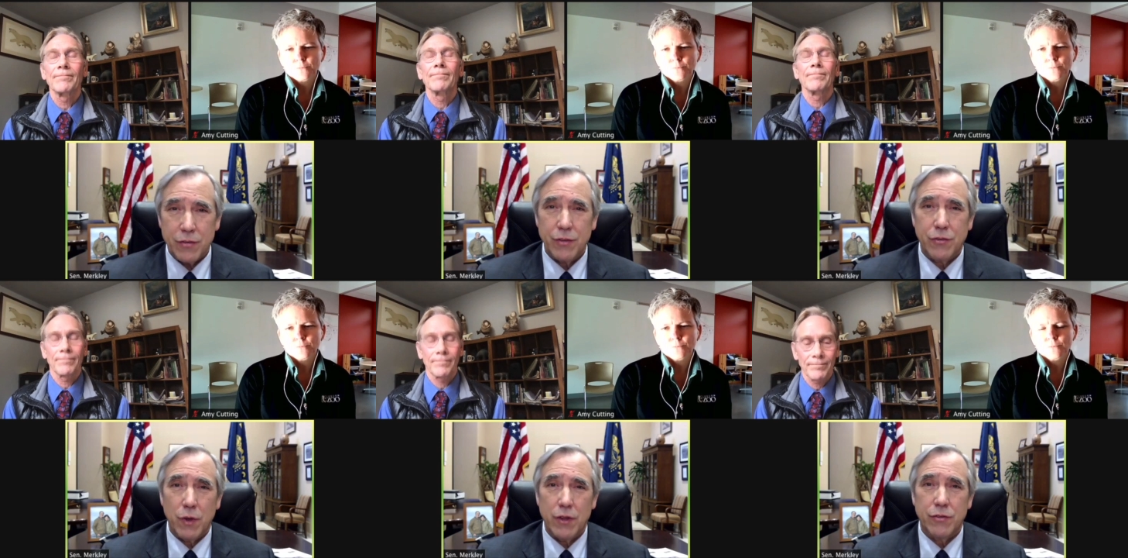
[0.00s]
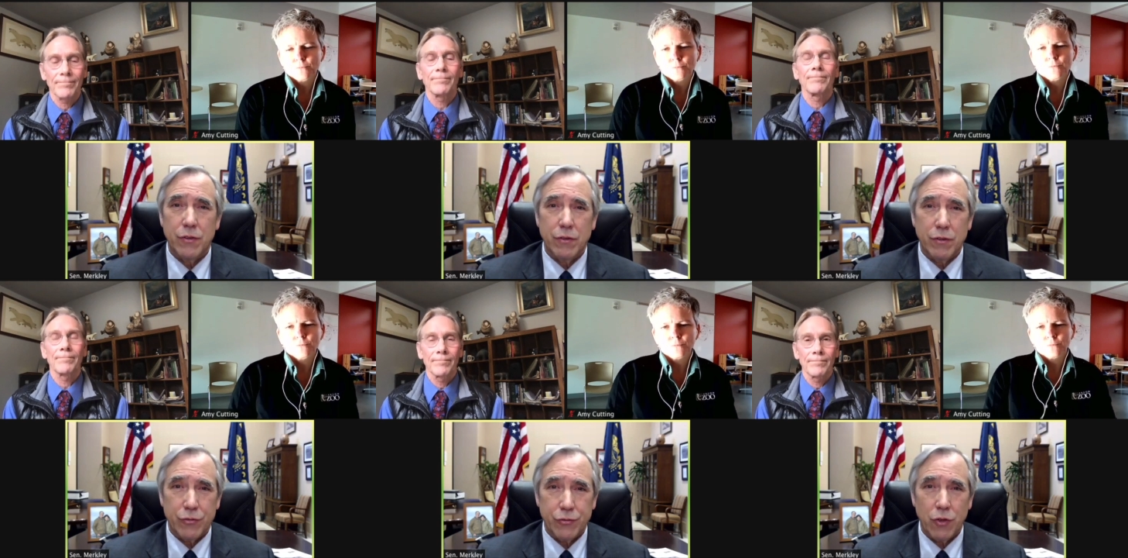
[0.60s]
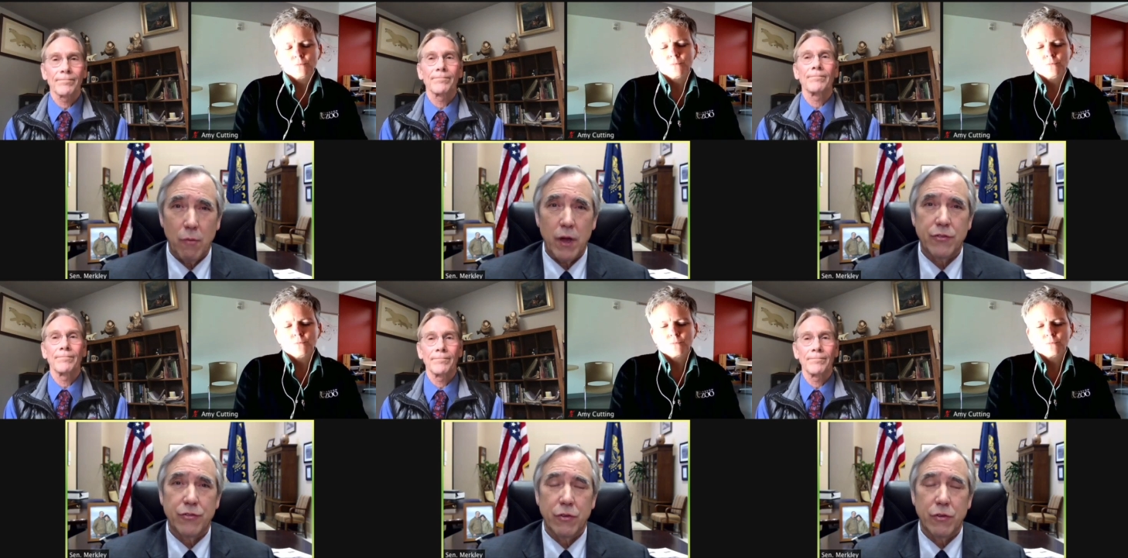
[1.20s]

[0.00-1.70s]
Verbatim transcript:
Speaker 1: situation so much